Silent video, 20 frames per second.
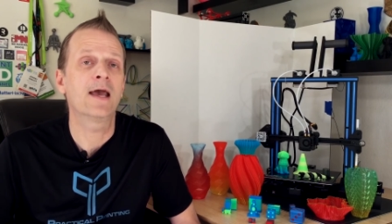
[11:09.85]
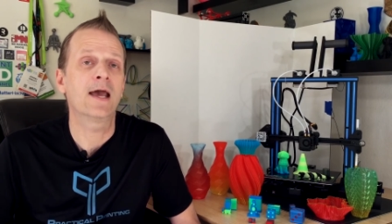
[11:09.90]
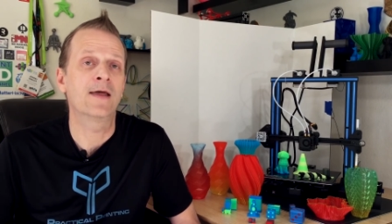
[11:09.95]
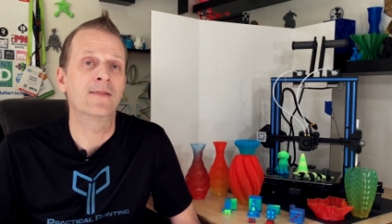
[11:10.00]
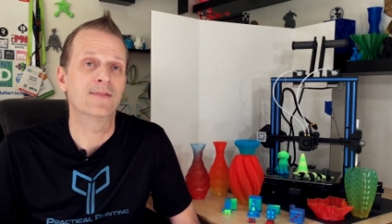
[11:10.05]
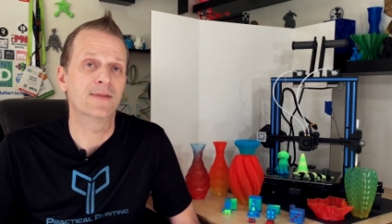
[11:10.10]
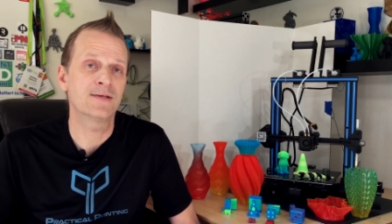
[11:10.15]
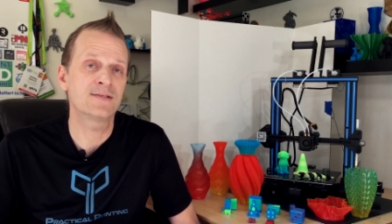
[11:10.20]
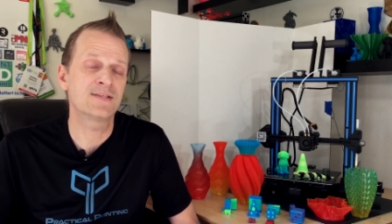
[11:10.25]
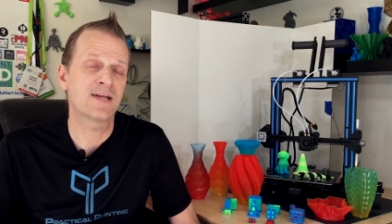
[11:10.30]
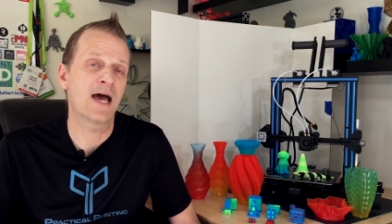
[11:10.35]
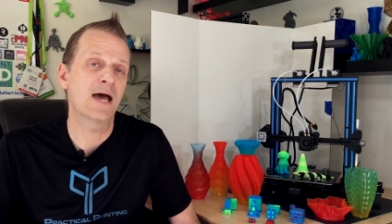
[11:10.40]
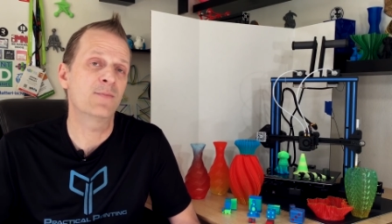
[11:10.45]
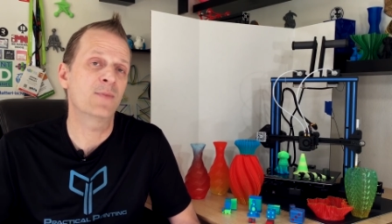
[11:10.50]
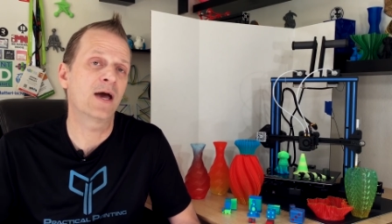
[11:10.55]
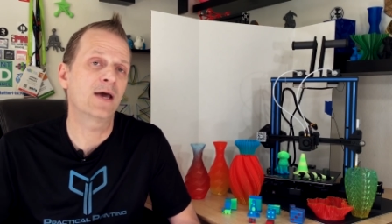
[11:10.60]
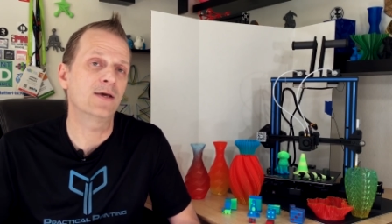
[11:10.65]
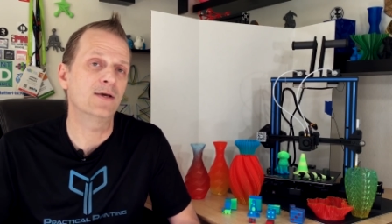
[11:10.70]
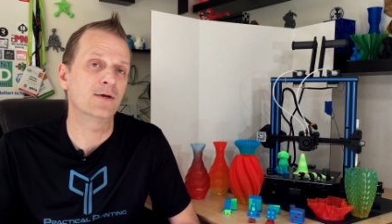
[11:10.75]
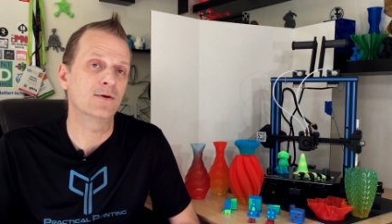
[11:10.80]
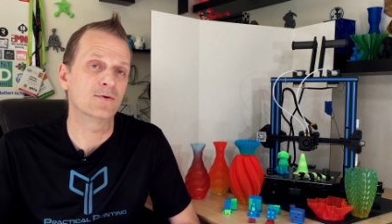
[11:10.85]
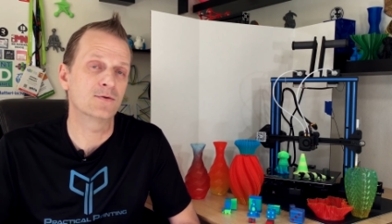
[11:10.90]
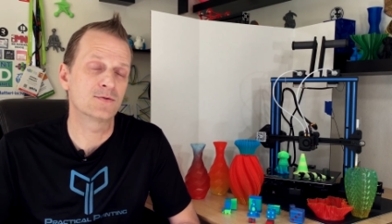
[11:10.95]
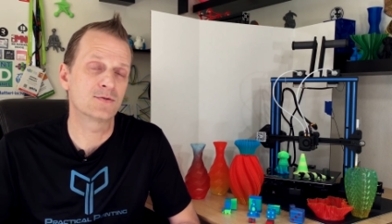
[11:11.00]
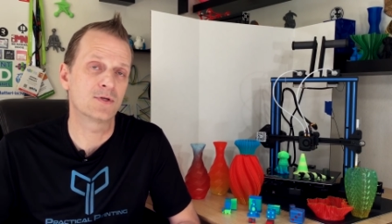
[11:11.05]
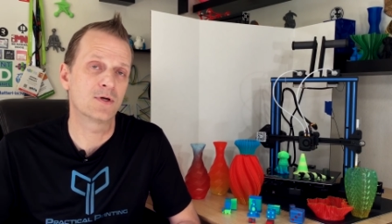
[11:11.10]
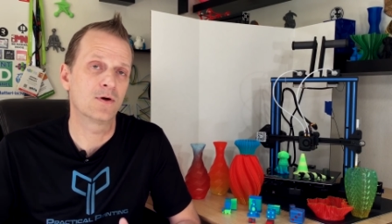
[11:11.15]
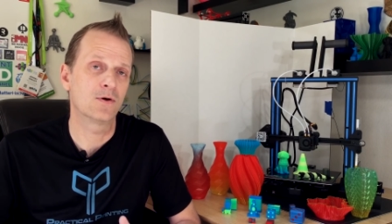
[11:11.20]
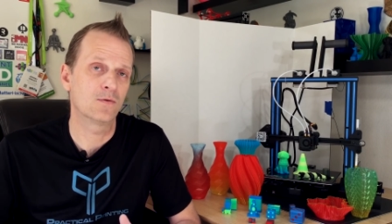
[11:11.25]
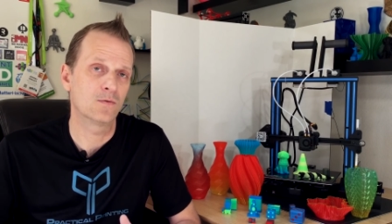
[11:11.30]
and this time I
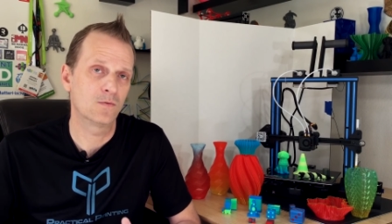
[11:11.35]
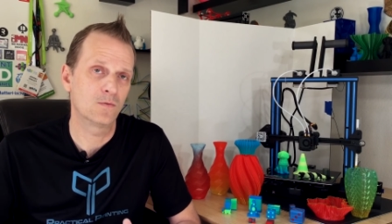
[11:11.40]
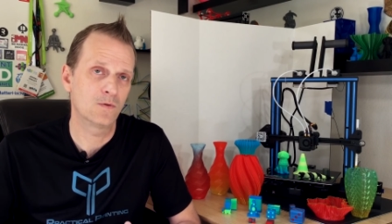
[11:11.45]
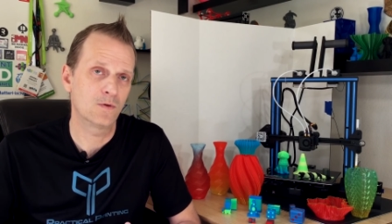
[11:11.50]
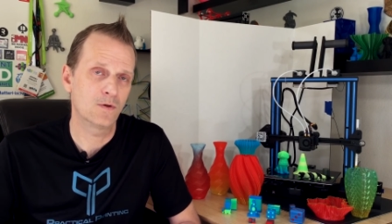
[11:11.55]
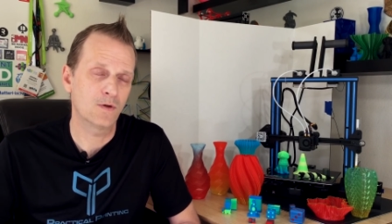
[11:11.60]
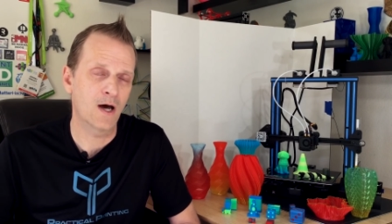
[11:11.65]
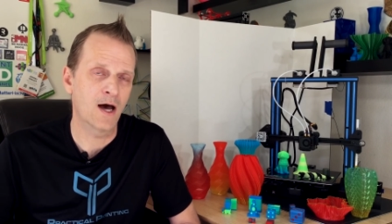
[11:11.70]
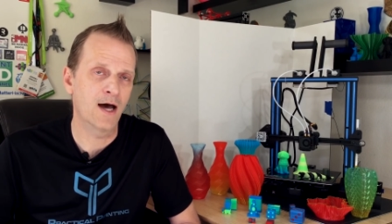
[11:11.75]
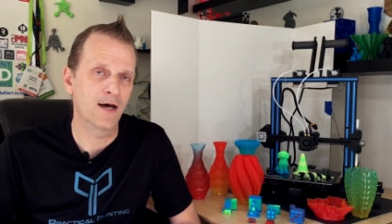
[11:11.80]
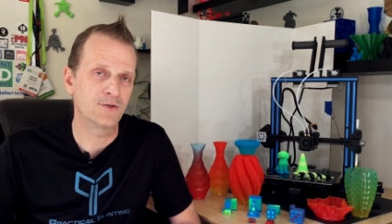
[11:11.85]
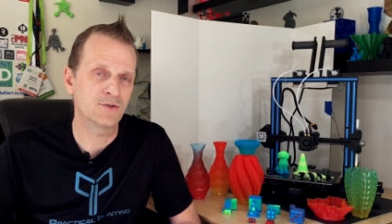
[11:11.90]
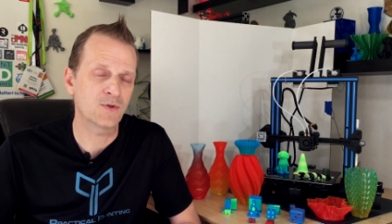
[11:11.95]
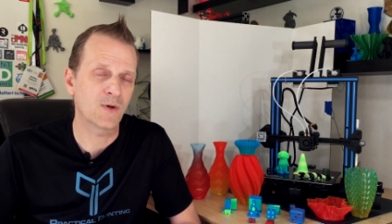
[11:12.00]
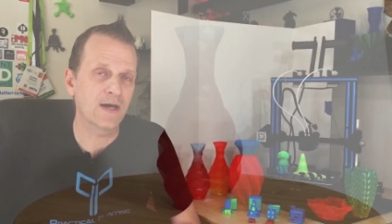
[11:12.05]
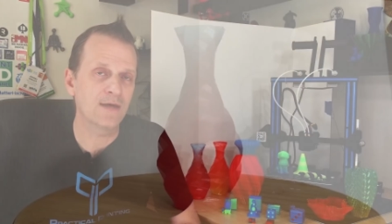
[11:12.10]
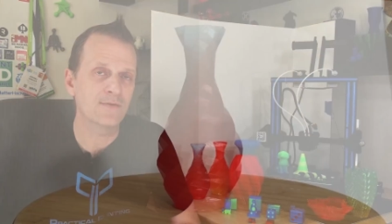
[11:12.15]
used uh,